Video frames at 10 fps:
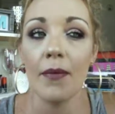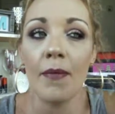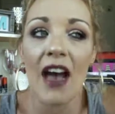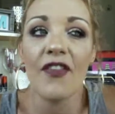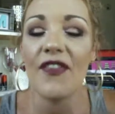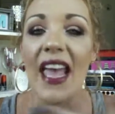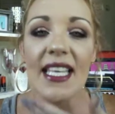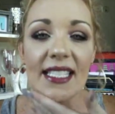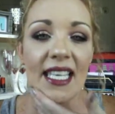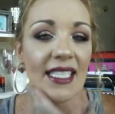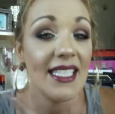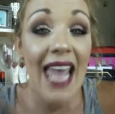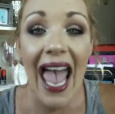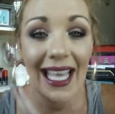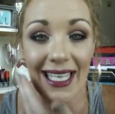my face is
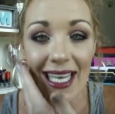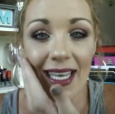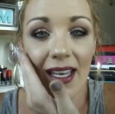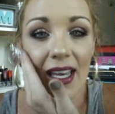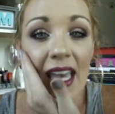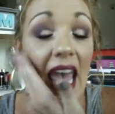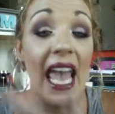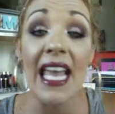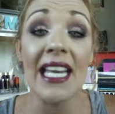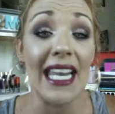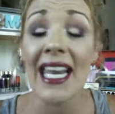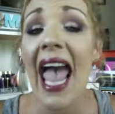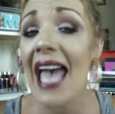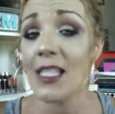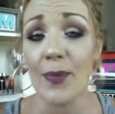tacky, and it
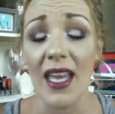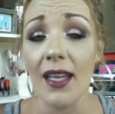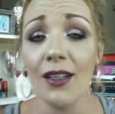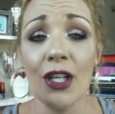has been.